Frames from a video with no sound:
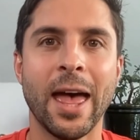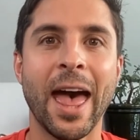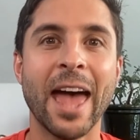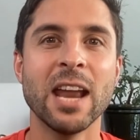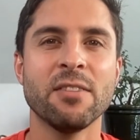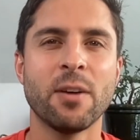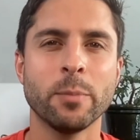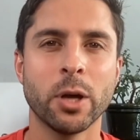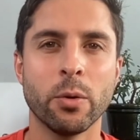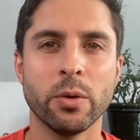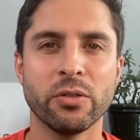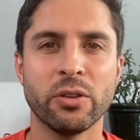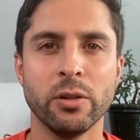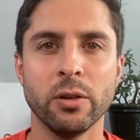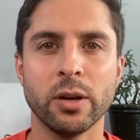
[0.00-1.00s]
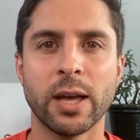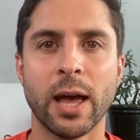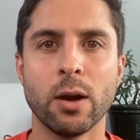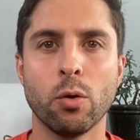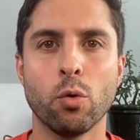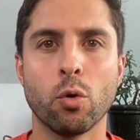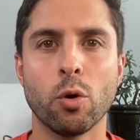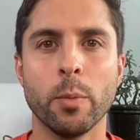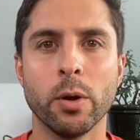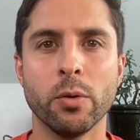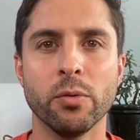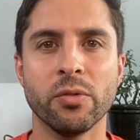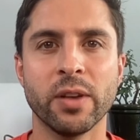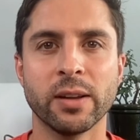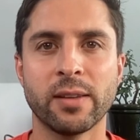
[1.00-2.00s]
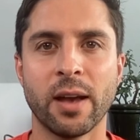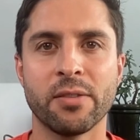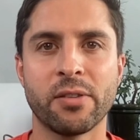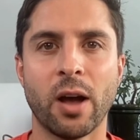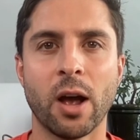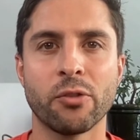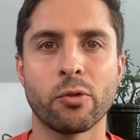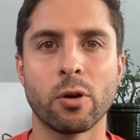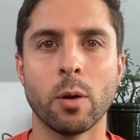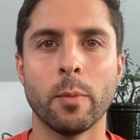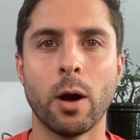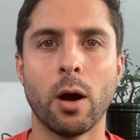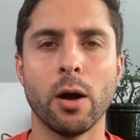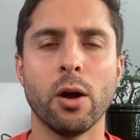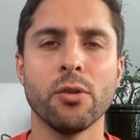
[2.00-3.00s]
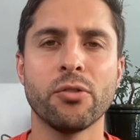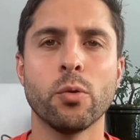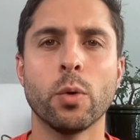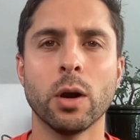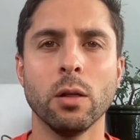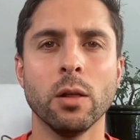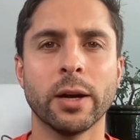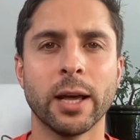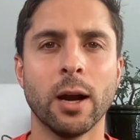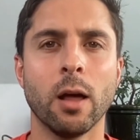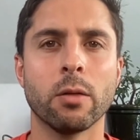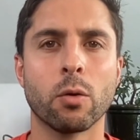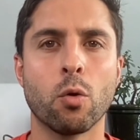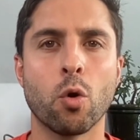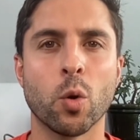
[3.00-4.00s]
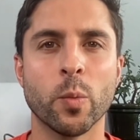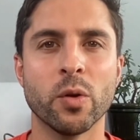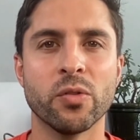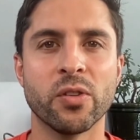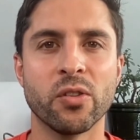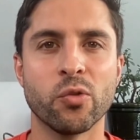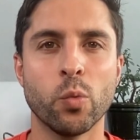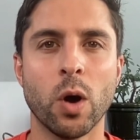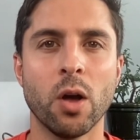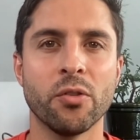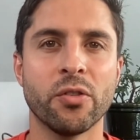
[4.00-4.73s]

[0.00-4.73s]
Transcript: And if I'm going to look at hormones like testosterone, I also want to look at other hormones as well.